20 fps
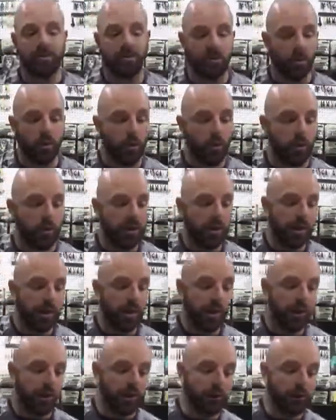you'll
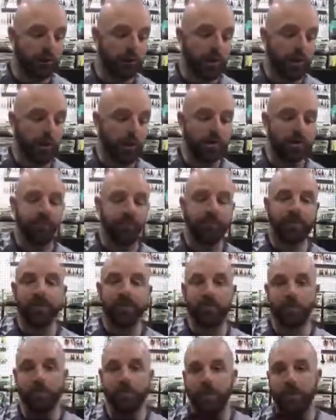want this part
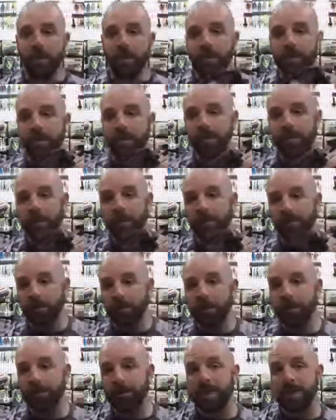to spin to
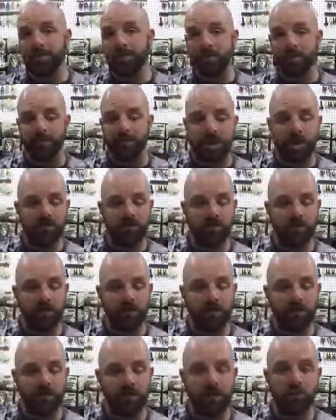eliminate those line
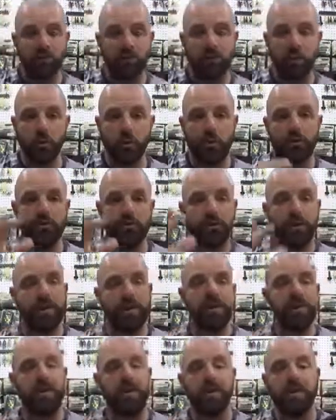twists. So when you're spooling up
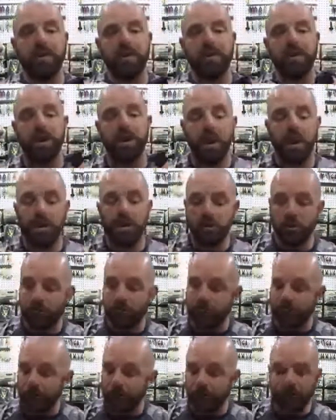spinning gear, you'll
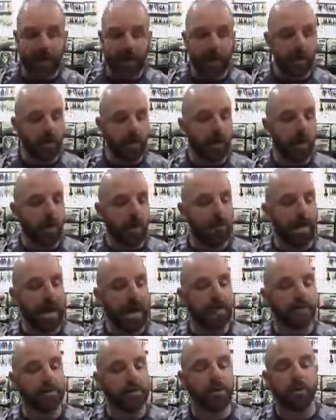mount that on the
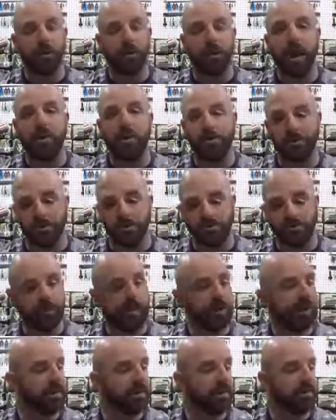bottom of your rod, which I'll show
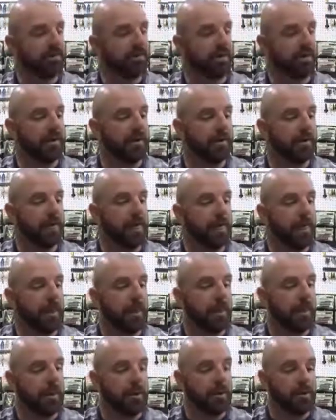you here in a second.
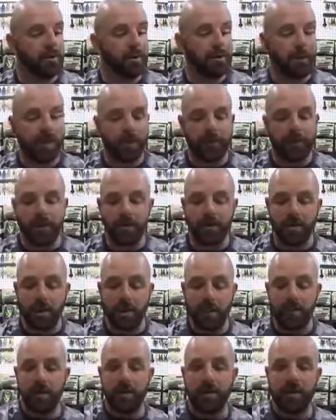You'll mount that
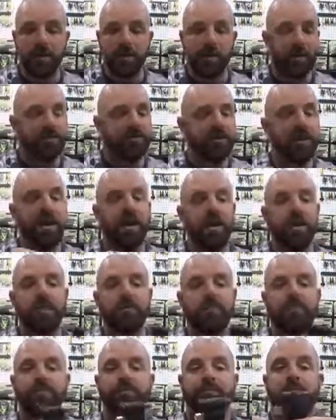on the underneath
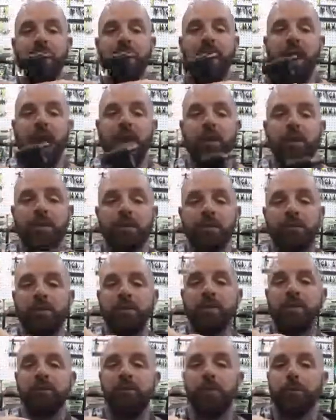side. And what you'll
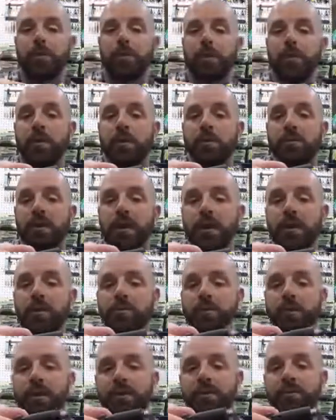do is you'll pull this
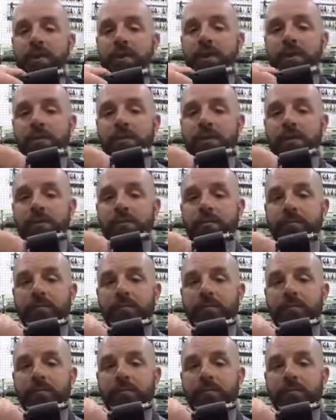out and turn it,